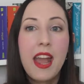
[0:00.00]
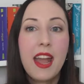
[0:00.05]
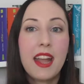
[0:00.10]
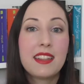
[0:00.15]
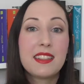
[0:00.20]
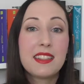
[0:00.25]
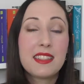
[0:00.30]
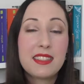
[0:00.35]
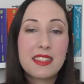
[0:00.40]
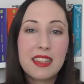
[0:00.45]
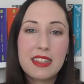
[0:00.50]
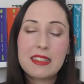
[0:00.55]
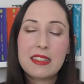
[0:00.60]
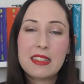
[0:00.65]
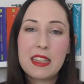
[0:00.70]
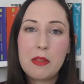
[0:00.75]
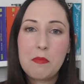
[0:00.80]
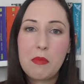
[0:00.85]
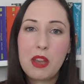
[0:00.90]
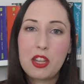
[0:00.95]
And since
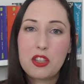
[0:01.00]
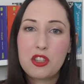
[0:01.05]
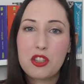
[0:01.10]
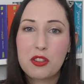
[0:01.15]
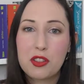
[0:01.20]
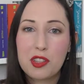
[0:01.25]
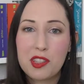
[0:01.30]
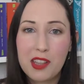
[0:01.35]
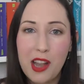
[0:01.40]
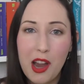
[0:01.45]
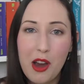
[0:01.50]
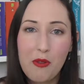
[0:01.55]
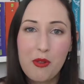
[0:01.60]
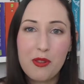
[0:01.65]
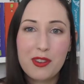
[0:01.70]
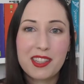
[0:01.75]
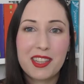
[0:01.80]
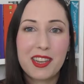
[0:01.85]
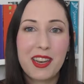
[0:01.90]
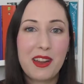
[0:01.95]
I mentioned Star
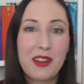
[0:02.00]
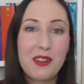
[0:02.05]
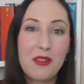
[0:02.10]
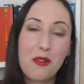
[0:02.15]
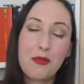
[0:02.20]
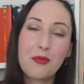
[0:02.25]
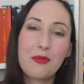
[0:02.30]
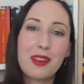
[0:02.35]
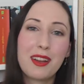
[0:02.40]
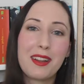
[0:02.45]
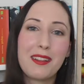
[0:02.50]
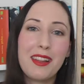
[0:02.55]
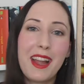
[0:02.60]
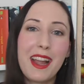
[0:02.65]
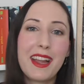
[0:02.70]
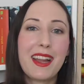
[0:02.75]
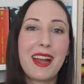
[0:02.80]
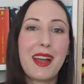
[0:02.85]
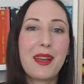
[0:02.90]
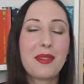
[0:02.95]
Wars that I don't really
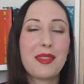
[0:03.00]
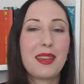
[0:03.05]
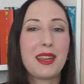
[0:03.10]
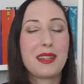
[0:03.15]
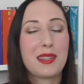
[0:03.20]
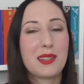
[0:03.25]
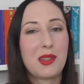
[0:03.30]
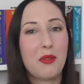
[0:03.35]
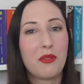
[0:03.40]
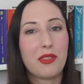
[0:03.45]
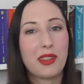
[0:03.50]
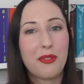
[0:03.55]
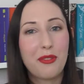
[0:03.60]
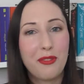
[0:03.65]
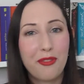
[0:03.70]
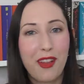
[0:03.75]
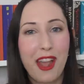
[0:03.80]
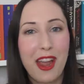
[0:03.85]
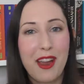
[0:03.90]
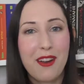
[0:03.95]
like, I think it's only
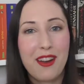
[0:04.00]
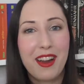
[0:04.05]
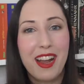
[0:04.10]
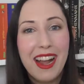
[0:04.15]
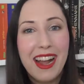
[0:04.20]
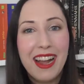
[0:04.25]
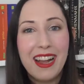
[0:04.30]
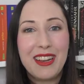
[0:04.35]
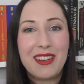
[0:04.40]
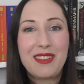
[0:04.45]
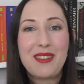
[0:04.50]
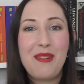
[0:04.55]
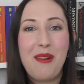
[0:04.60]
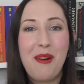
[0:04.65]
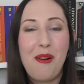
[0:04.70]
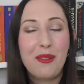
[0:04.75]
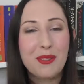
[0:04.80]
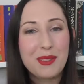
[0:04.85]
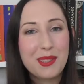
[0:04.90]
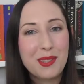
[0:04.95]
fair to
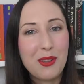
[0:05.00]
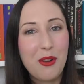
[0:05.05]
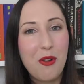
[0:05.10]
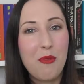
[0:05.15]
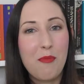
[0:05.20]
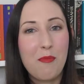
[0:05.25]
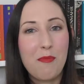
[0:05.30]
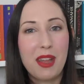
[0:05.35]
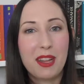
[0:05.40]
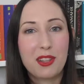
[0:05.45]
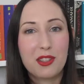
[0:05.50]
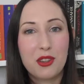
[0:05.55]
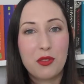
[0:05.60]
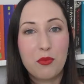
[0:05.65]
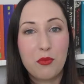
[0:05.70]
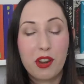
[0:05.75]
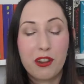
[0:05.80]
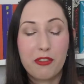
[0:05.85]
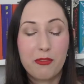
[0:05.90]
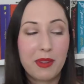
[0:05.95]
also
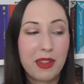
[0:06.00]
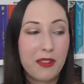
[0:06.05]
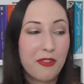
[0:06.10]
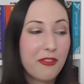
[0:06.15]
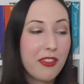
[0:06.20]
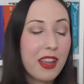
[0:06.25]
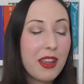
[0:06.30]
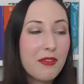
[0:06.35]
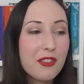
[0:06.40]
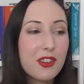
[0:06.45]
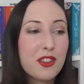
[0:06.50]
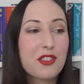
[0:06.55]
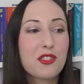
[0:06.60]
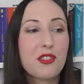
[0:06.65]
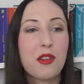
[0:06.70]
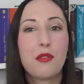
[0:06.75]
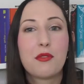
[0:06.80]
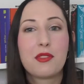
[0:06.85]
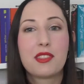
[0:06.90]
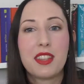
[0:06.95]
mention one of my favorite
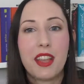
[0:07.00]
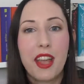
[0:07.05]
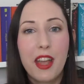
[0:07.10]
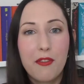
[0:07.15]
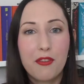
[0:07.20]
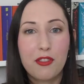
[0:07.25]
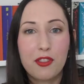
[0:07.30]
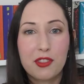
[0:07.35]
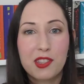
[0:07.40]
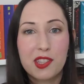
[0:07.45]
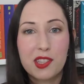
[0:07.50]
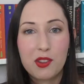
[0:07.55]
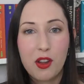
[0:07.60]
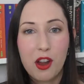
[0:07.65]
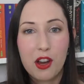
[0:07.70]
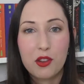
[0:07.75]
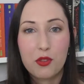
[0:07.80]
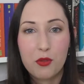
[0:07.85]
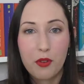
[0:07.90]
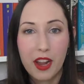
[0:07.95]
shows ever,
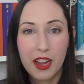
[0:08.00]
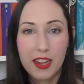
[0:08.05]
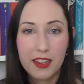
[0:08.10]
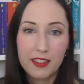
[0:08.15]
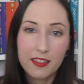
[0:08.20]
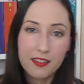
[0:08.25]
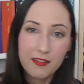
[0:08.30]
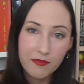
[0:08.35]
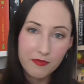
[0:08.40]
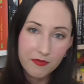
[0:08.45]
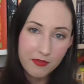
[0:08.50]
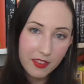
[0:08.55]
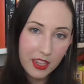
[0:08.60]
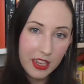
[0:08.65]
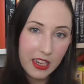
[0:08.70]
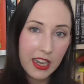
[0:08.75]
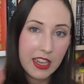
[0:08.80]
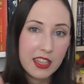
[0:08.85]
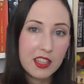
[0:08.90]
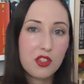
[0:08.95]
Star Trek:
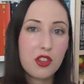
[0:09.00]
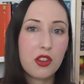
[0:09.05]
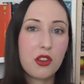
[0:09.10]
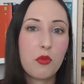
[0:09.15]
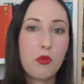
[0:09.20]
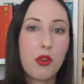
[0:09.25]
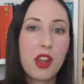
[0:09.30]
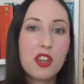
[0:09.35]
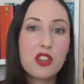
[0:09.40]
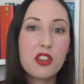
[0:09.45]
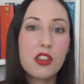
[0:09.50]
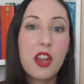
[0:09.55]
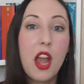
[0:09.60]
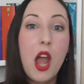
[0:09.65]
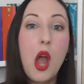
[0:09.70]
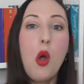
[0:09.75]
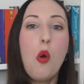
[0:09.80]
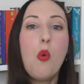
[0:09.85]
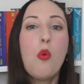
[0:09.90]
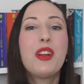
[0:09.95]
The Next Generation,
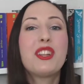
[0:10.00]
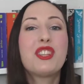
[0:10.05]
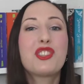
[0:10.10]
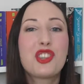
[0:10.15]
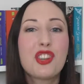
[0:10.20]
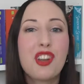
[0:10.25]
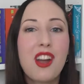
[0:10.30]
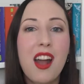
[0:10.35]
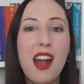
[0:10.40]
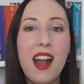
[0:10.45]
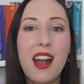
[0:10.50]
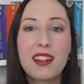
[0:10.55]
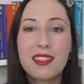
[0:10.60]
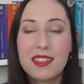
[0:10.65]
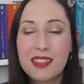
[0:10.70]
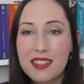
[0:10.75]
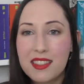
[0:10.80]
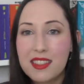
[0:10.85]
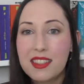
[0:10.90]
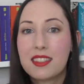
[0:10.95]
which
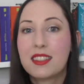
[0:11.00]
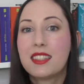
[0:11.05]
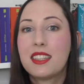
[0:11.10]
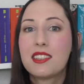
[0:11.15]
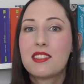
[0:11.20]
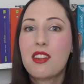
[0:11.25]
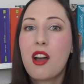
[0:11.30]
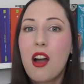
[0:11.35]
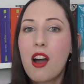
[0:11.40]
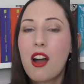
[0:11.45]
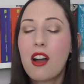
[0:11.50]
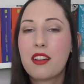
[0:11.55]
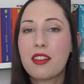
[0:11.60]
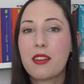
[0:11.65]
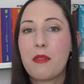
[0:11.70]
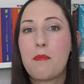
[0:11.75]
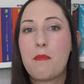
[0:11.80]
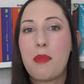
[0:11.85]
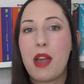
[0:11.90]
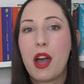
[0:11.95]
constantly talk
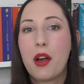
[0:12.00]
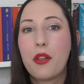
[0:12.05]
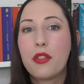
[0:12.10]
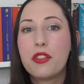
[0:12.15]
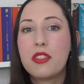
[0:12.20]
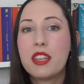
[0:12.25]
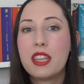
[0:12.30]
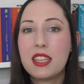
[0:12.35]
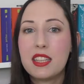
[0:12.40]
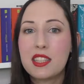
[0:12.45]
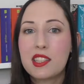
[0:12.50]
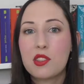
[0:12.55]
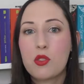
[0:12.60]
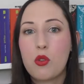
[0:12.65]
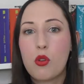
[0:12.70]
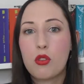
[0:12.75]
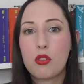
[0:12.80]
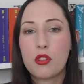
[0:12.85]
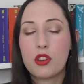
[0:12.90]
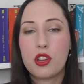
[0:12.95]
about these
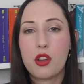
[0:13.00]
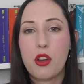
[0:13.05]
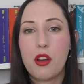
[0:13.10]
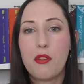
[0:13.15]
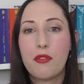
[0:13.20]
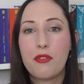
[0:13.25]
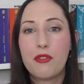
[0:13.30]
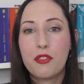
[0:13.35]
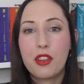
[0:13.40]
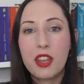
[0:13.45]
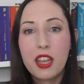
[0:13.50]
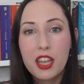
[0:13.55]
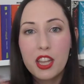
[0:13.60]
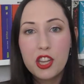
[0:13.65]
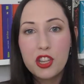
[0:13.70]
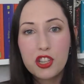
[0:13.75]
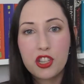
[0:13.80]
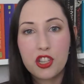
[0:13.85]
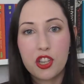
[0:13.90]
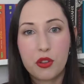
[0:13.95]
sort of
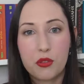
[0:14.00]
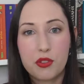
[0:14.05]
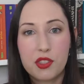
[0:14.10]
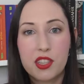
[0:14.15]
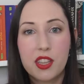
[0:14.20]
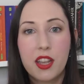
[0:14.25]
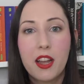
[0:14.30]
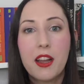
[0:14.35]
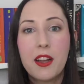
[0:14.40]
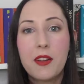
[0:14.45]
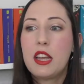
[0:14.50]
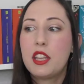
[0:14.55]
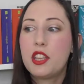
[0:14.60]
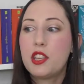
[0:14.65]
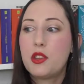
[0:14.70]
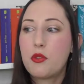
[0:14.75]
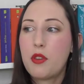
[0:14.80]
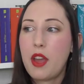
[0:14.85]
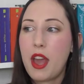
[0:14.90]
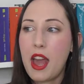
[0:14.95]
issues.
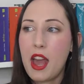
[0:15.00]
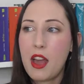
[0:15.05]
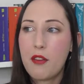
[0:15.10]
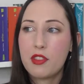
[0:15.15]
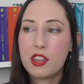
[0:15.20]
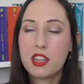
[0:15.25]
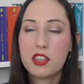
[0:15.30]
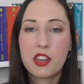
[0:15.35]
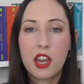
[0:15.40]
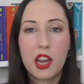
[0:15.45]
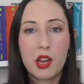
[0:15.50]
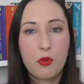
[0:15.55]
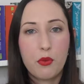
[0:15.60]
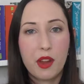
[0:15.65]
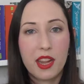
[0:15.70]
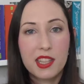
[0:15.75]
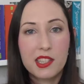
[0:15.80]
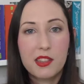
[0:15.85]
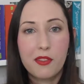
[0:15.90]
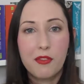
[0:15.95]
You have an entire
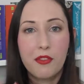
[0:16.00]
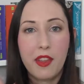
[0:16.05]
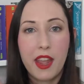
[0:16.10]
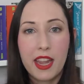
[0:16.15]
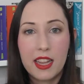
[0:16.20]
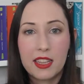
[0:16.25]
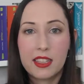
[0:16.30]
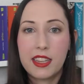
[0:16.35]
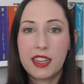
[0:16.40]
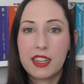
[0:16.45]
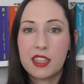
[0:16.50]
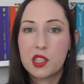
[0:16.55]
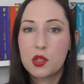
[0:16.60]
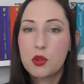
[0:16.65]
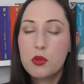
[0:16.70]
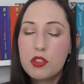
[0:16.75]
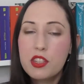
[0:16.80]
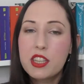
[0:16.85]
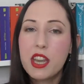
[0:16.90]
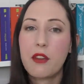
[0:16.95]
race of aliens
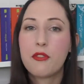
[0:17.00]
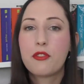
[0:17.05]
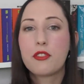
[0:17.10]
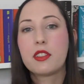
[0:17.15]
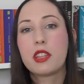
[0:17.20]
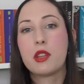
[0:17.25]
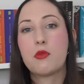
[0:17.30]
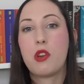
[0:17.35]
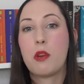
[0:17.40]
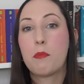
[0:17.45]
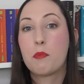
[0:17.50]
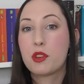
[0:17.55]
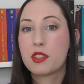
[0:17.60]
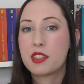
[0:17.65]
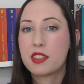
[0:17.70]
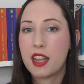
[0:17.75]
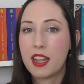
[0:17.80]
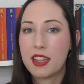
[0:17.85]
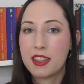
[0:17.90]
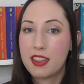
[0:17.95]
who definitely
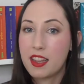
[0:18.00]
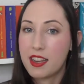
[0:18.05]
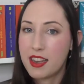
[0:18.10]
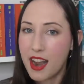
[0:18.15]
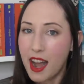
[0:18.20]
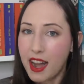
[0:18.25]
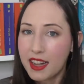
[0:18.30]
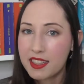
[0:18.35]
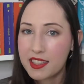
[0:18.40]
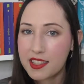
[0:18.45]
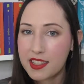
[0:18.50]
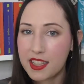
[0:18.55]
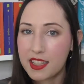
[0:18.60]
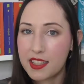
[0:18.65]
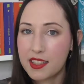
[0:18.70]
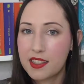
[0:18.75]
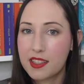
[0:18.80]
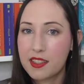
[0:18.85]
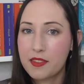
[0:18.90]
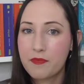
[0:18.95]
represent the
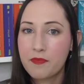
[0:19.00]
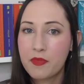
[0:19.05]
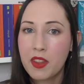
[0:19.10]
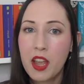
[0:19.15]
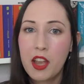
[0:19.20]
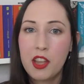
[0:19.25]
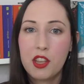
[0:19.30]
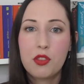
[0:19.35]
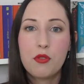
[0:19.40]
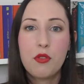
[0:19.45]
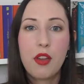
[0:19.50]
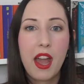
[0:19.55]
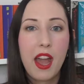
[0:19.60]
Nazis. You